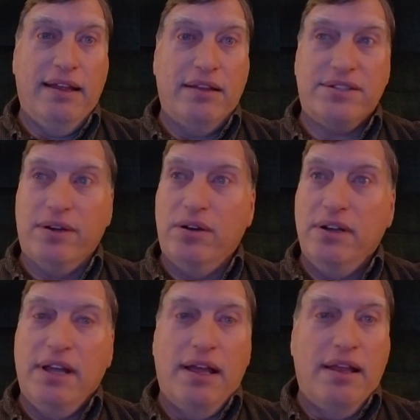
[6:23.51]
So
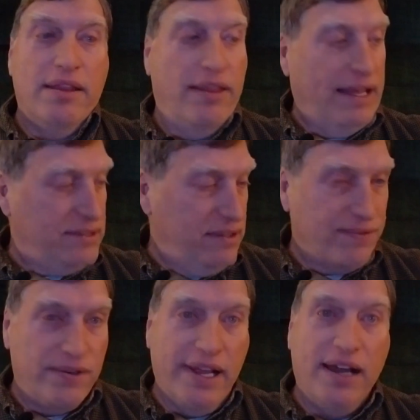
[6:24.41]
that's it
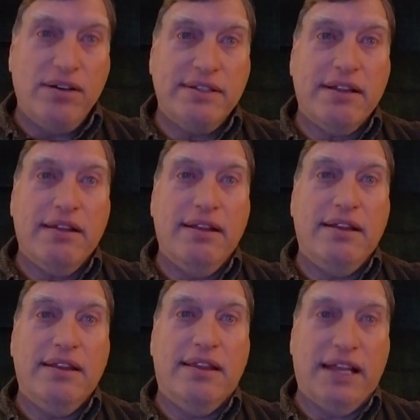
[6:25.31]
for now.
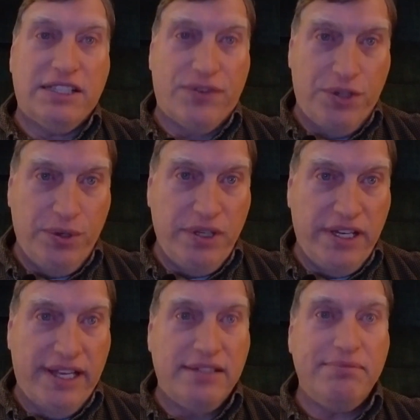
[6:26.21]
Thanks for tuning
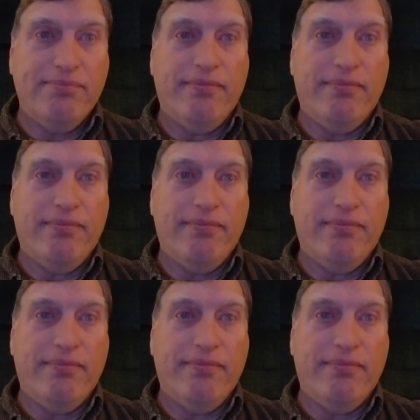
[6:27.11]
in,